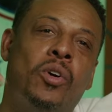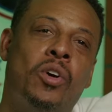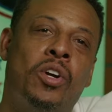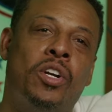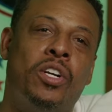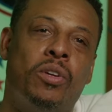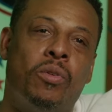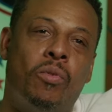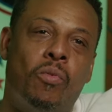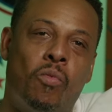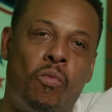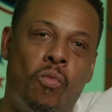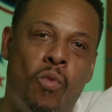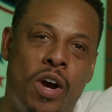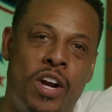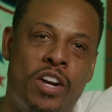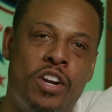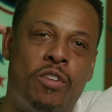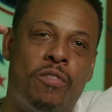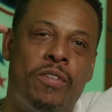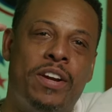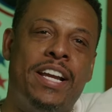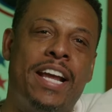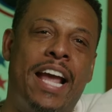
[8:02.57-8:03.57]
on the
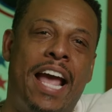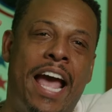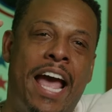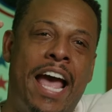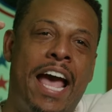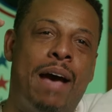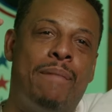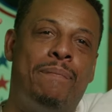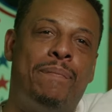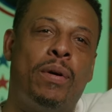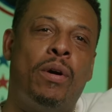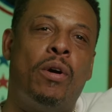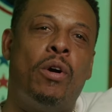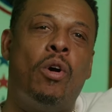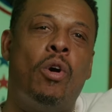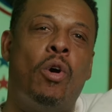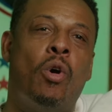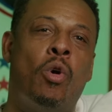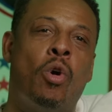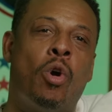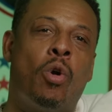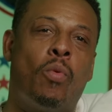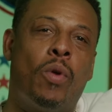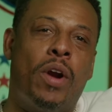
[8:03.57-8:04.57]
Wondery app
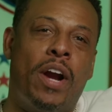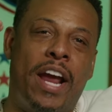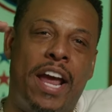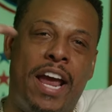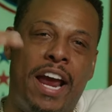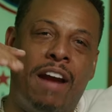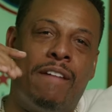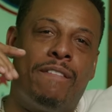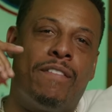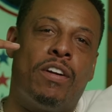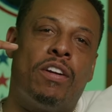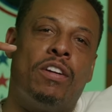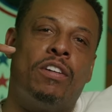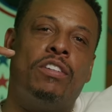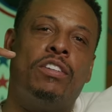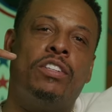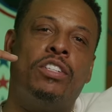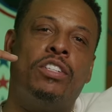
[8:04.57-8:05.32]
or wherever